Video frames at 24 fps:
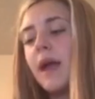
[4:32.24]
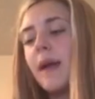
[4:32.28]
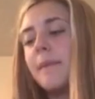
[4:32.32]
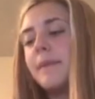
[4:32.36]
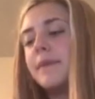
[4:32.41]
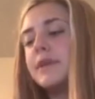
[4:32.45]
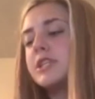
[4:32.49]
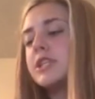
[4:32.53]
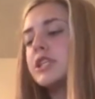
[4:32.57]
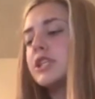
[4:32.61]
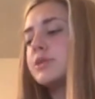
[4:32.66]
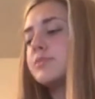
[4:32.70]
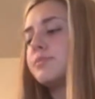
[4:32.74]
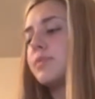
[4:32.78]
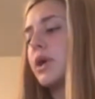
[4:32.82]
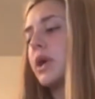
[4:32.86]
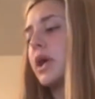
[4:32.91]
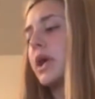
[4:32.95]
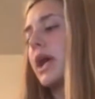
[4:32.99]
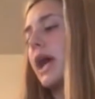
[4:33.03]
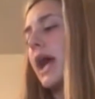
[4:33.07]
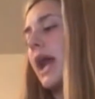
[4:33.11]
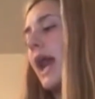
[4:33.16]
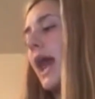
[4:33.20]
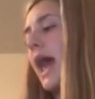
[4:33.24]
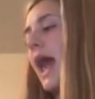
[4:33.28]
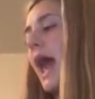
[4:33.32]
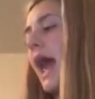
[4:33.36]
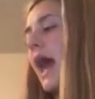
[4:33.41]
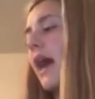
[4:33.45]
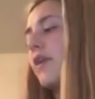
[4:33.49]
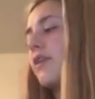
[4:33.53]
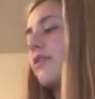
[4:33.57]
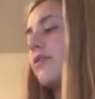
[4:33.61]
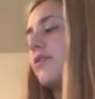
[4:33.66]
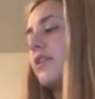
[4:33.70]
Mrs. Bird got
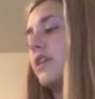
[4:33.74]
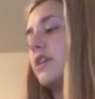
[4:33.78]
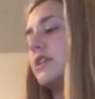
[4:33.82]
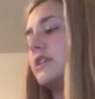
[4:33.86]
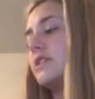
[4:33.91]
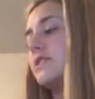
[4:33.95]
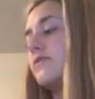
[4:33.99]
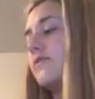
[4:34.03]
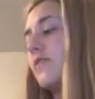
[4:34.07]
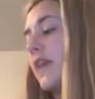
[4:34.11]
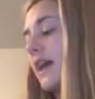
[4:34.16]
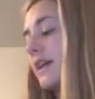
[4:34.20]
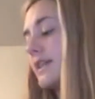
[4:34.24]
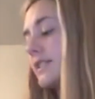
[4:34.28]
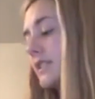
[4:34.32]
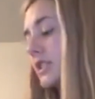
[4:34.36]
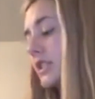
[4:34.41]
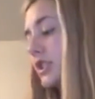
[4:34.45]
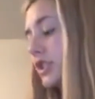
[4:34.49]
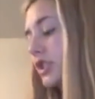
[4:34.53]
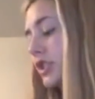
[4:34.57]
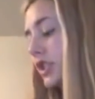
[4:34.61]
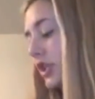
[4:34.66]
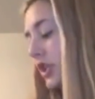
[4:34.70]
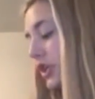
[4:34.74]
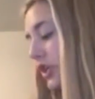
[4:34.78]
out of there as fast as she